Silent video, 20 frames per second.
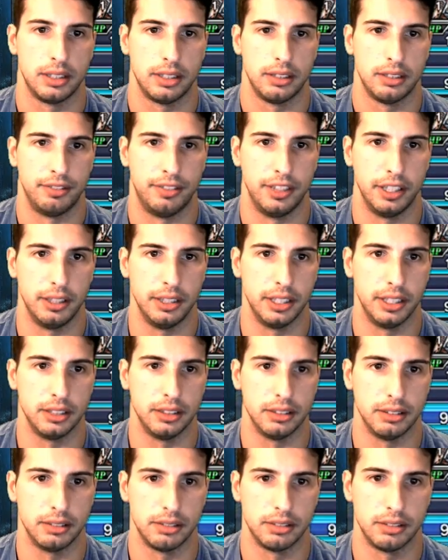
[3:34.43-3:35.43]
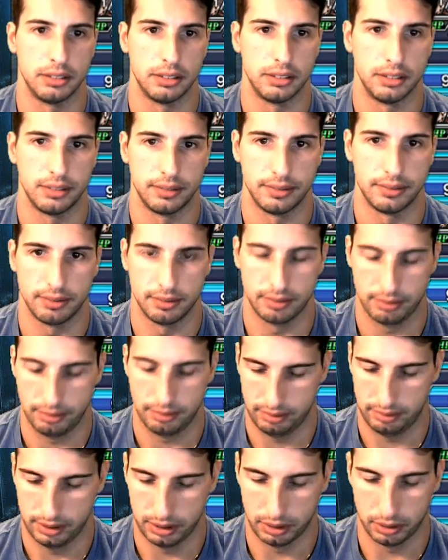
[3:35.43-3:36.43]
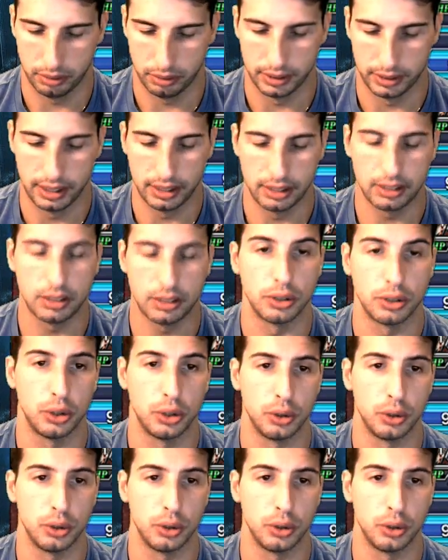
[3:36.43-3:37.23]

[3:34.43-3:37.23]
Firion, you don't need to do